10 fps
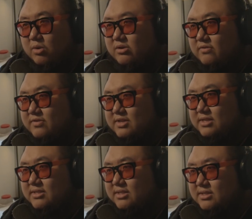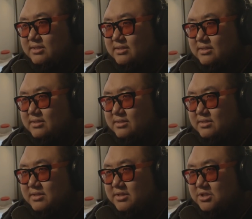wonder if this is
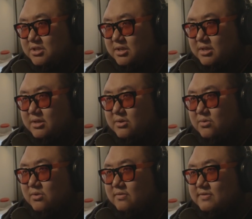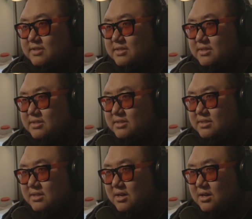CG or if this
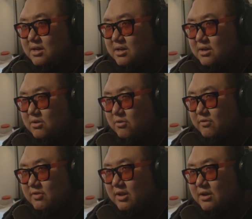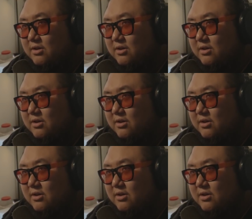is because